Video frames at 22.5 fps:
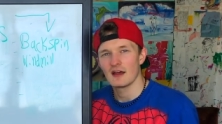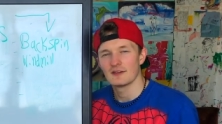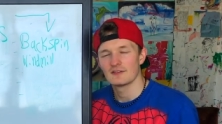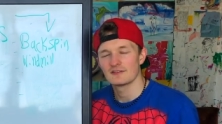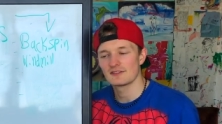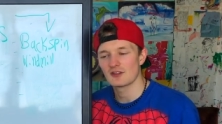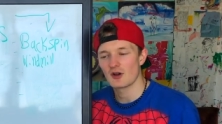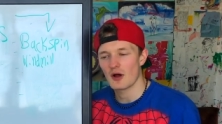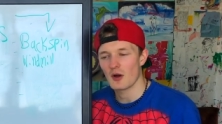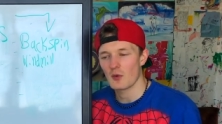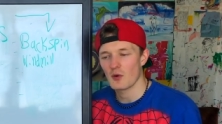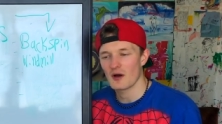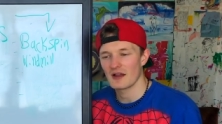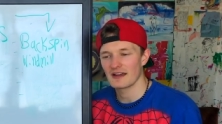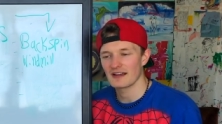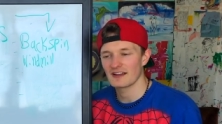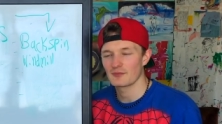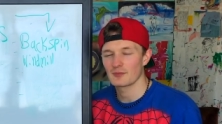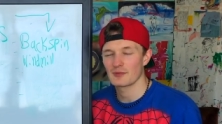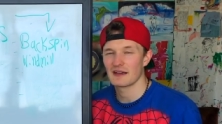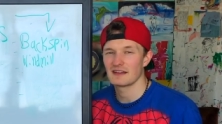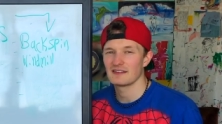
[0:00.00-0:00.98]
So I wanna
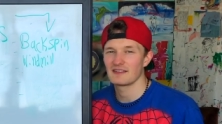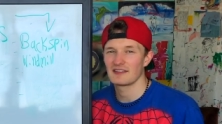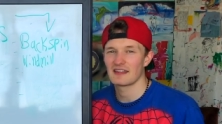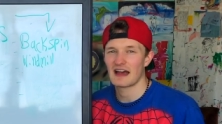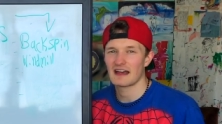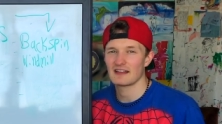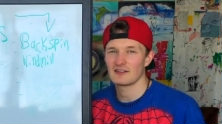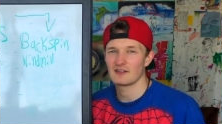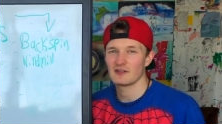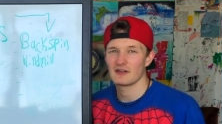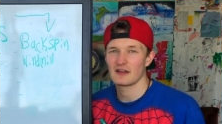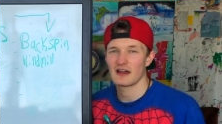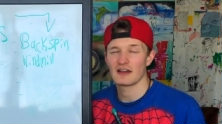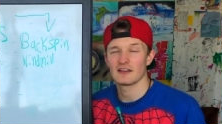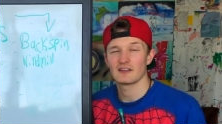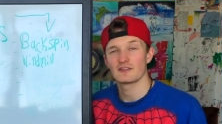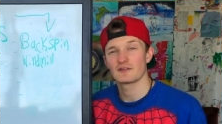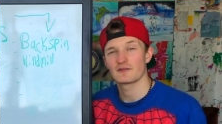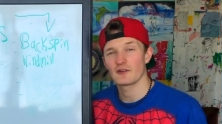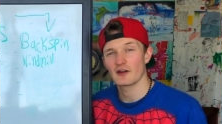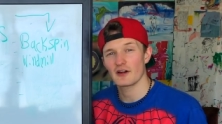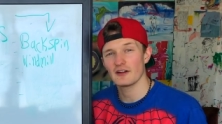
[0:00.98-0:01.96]
explain that to you
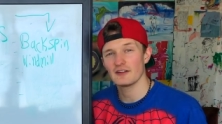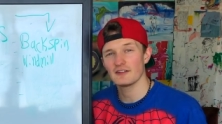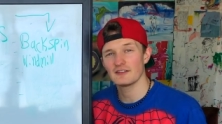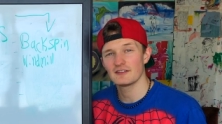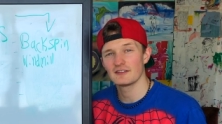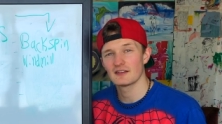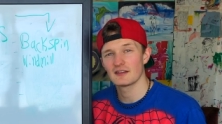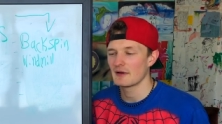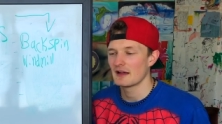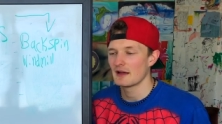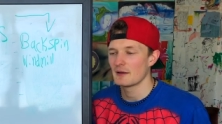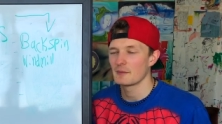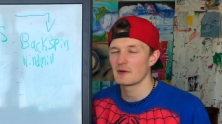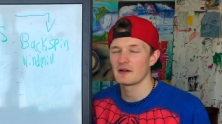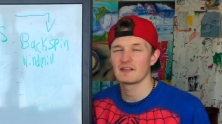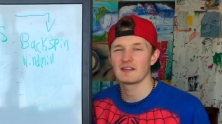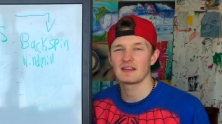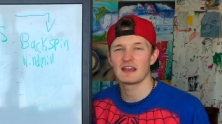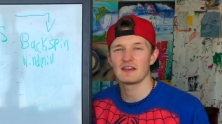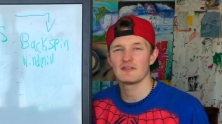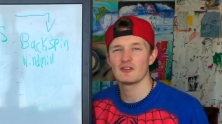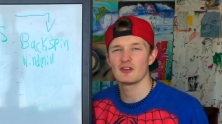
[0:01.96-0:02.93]
guys first,
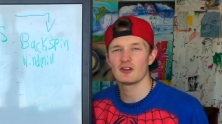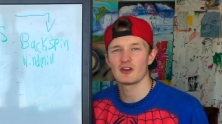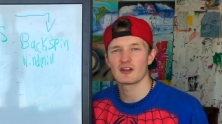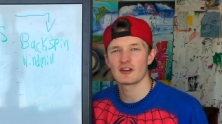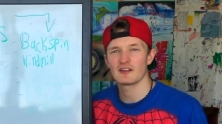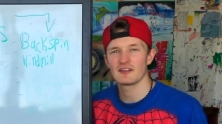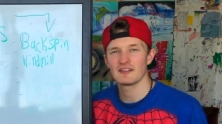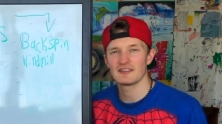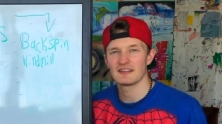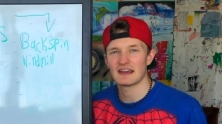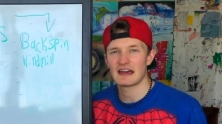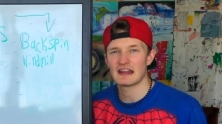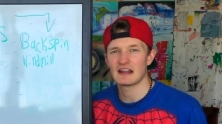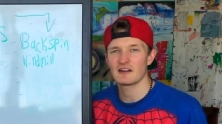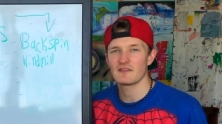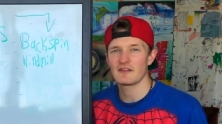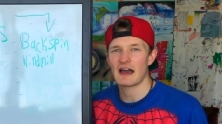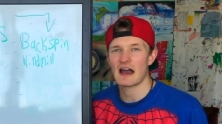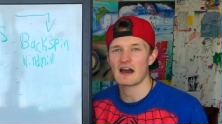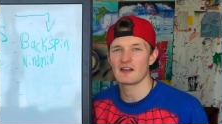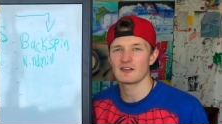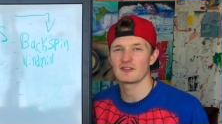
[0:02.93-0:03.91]
because it gives you a good understanding
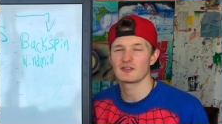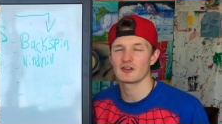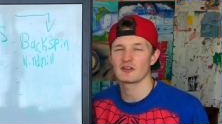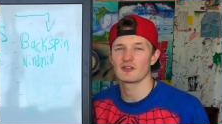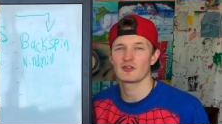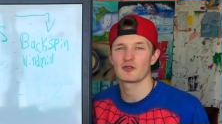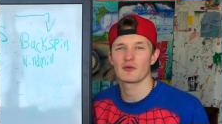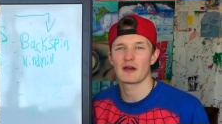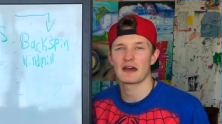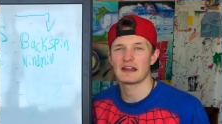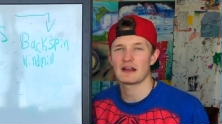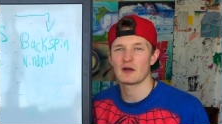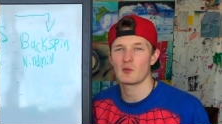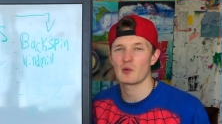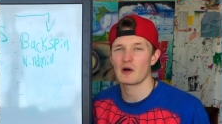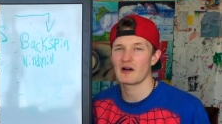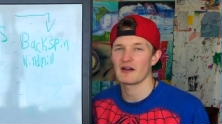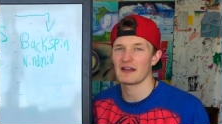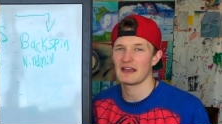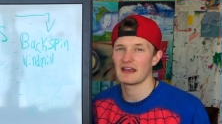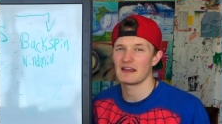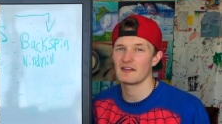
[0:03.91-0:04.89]
of how to start threading
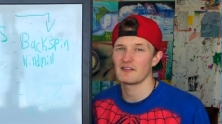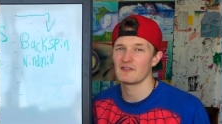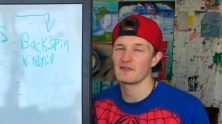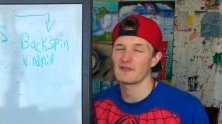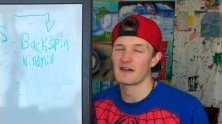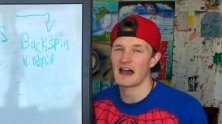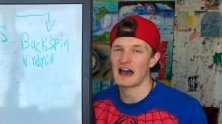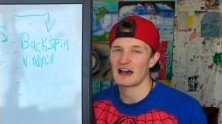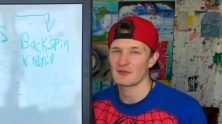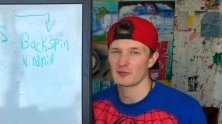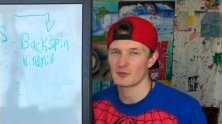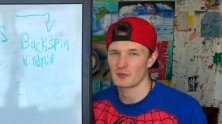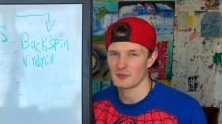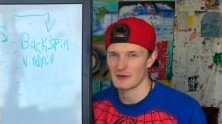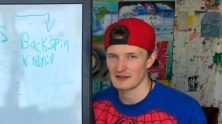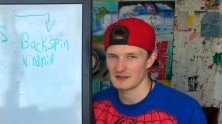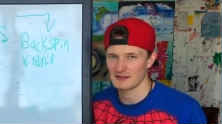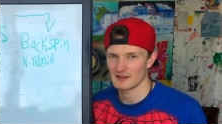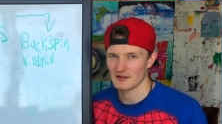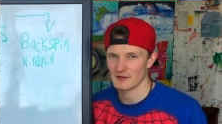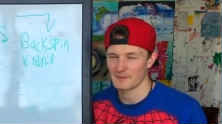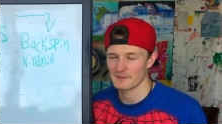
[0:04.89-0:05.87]
while in fast
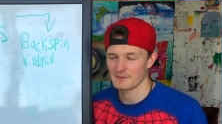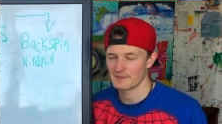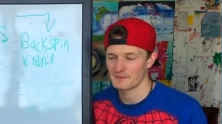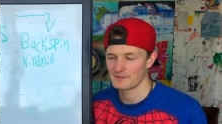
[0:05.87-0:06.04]
momentum.